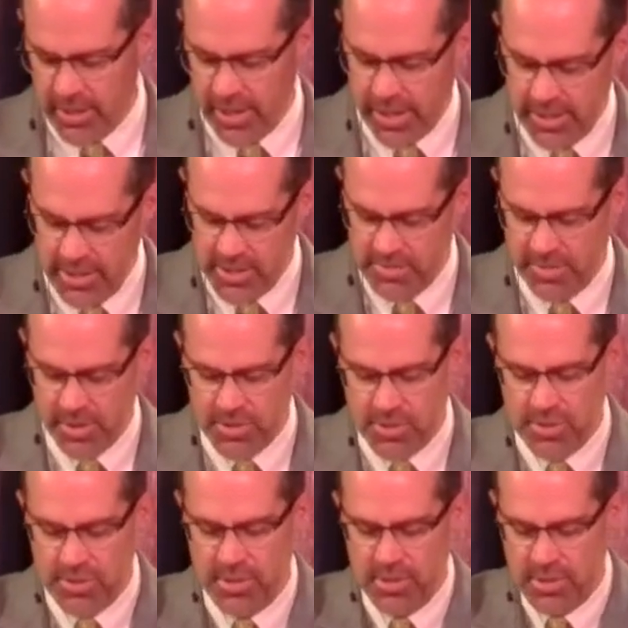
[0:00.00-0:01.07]
to look at these
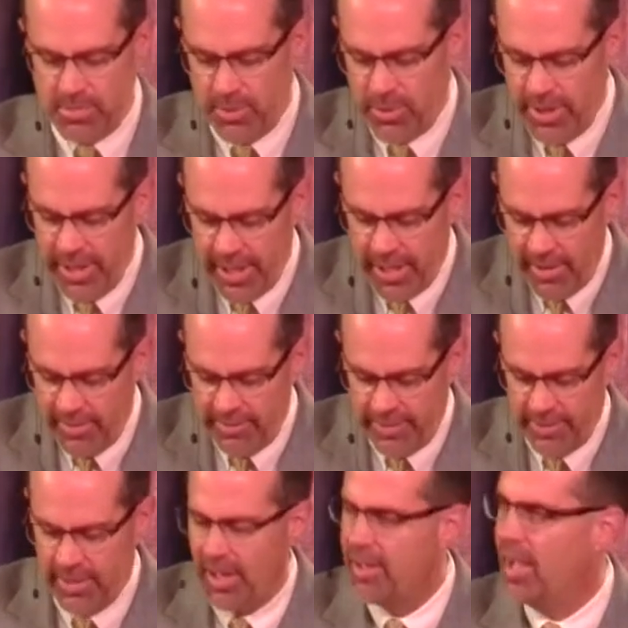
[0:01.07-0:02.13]
verses this morning,
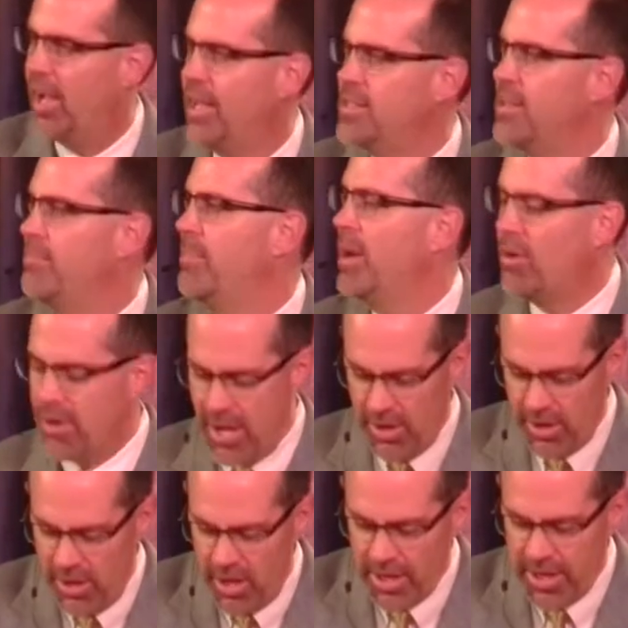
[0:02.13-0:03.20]
I've, I, I, guess I've been
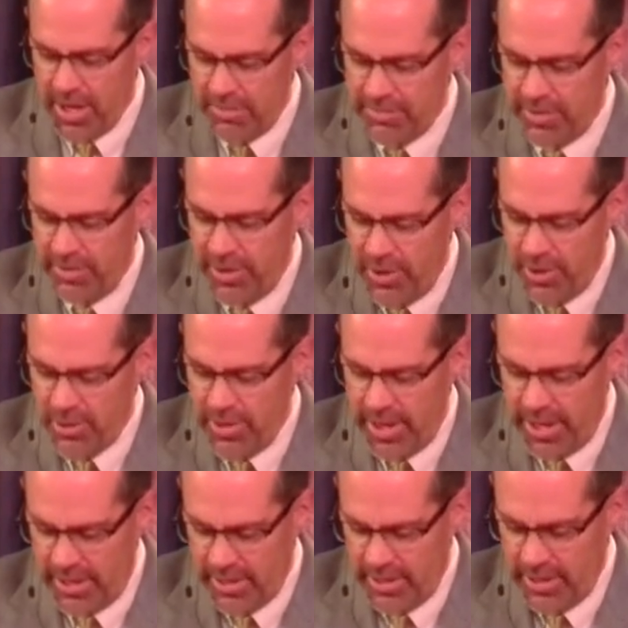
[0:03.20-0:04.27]
around long enough to know
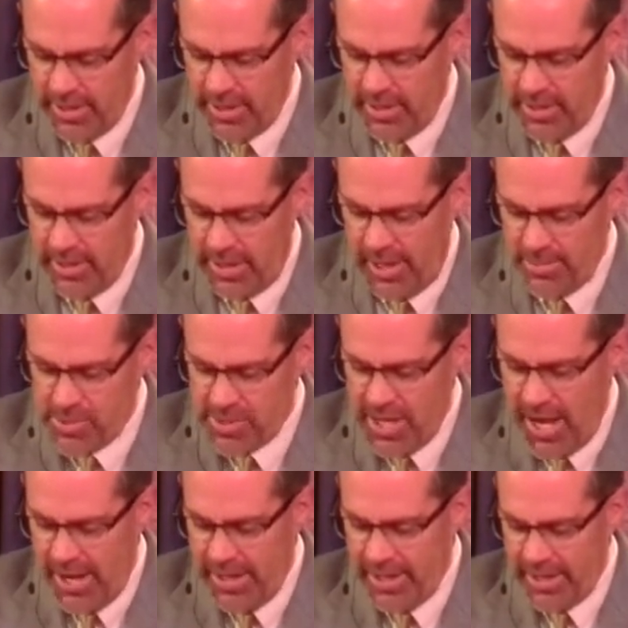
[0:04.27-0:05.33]
that I'm
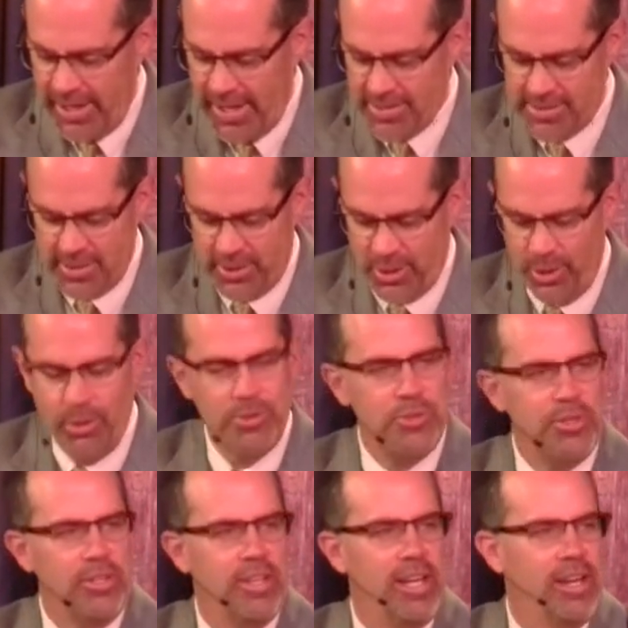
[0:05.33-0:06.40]
standing against a
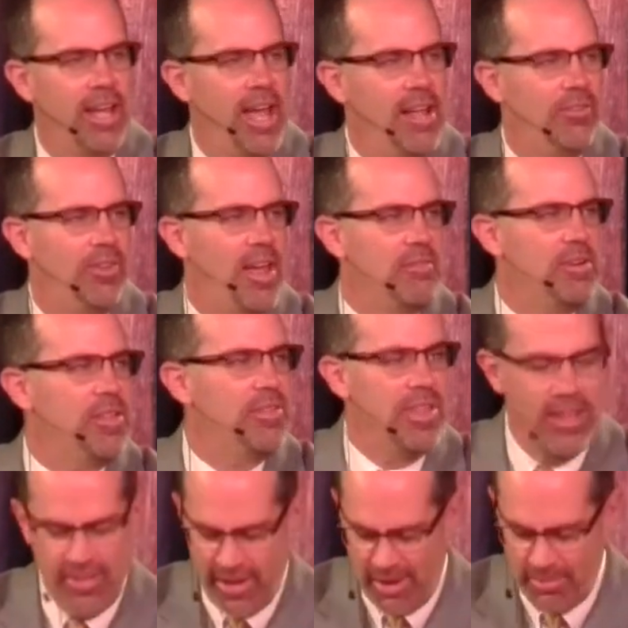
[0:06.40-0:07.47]
culture that hates
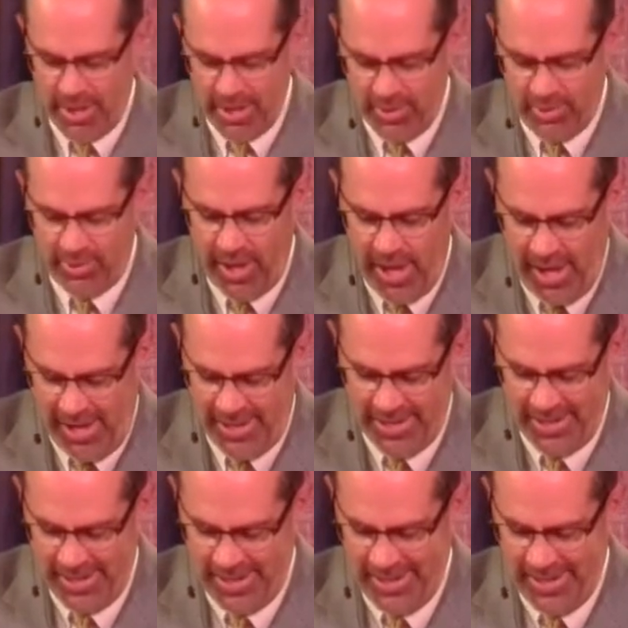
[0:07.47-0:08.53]
everything that I'm going to say
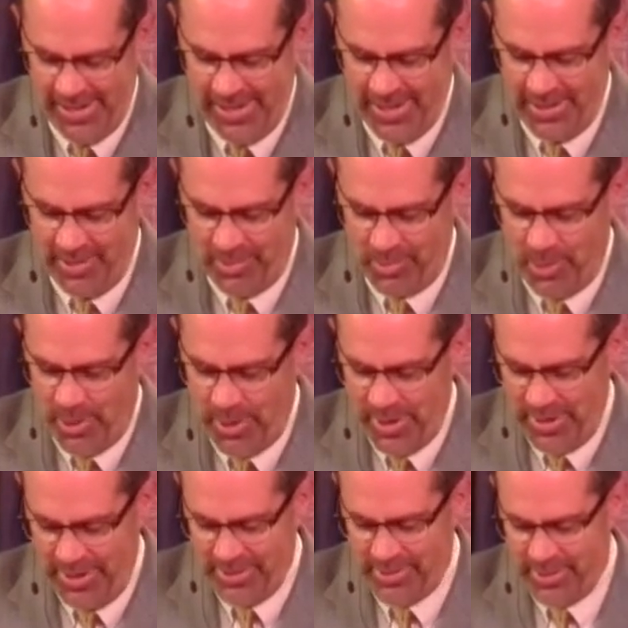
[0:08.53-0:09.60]
this
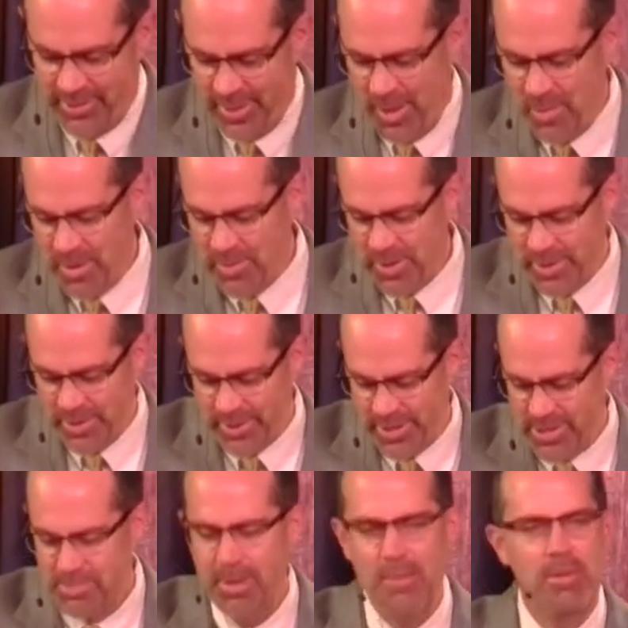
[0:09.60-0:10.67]
morning. So some of you,
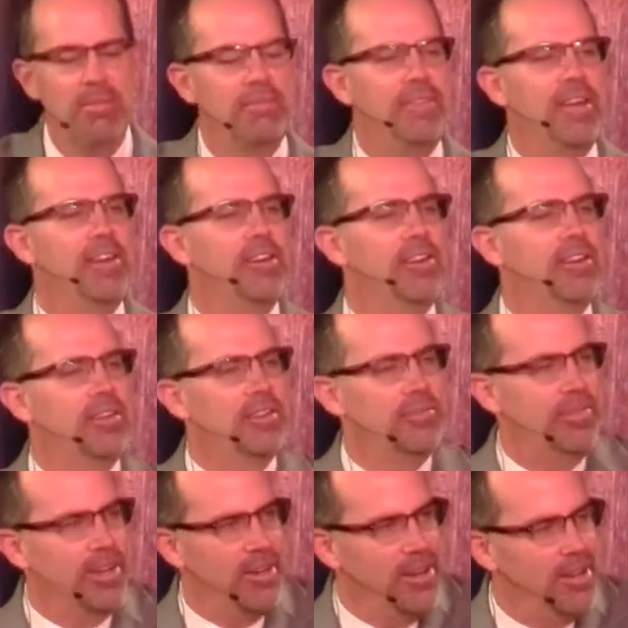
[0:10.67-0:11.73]
this may be finger,
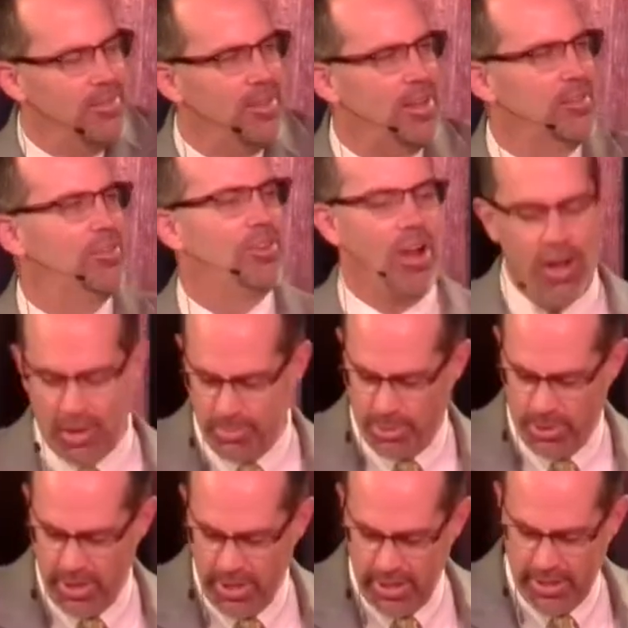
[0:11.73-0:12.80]
fingernails on a
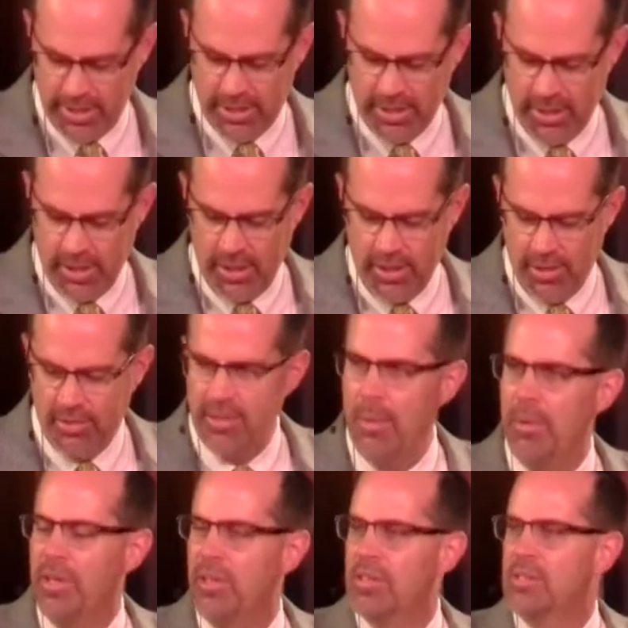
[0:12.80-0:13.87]
chalkboard, and
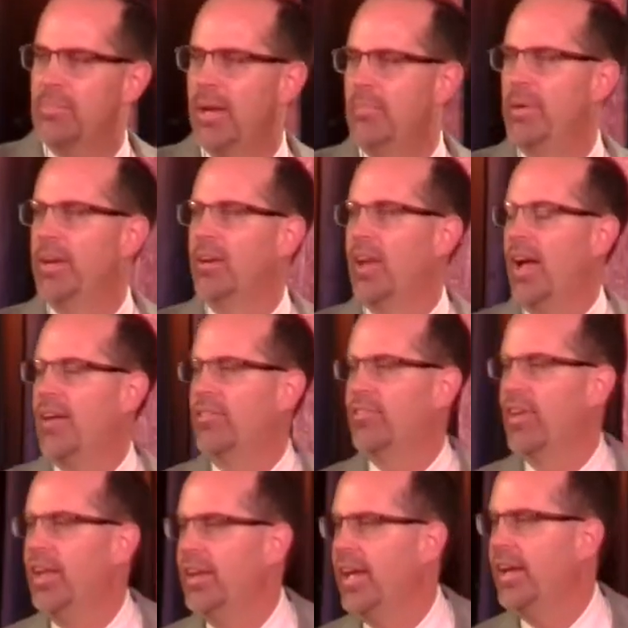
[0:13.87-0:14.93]
some of you, this might be your
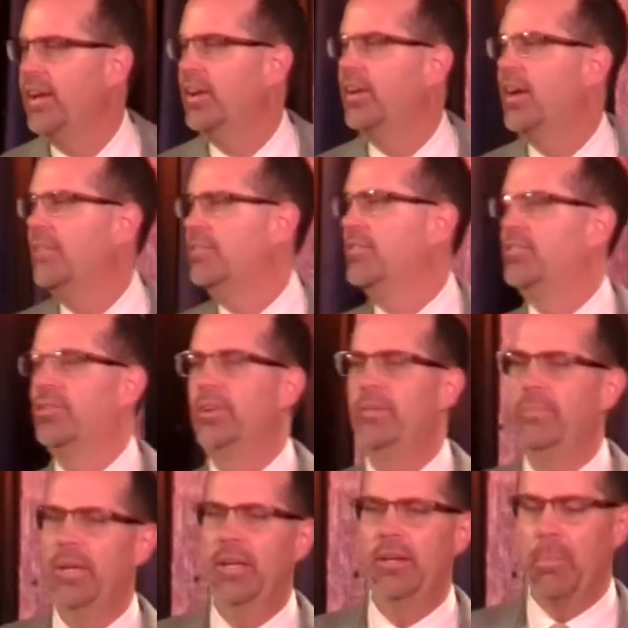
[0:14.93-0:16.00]
last Sunday here. I've
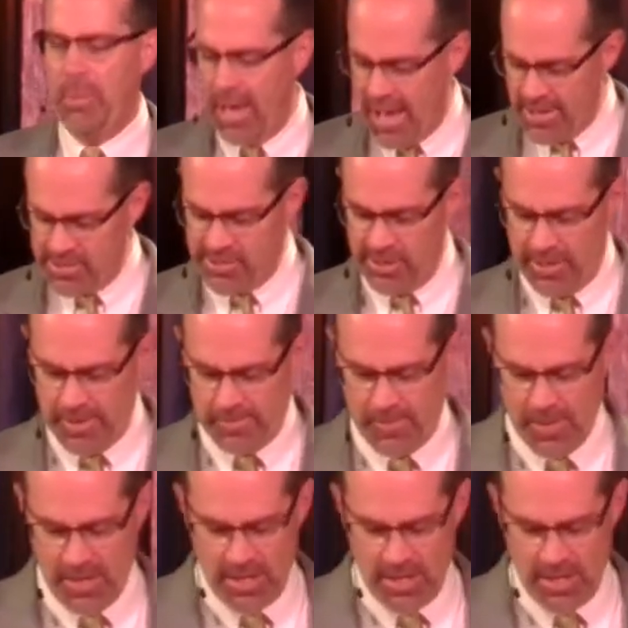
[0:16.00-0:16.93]
enjoyed being your pastor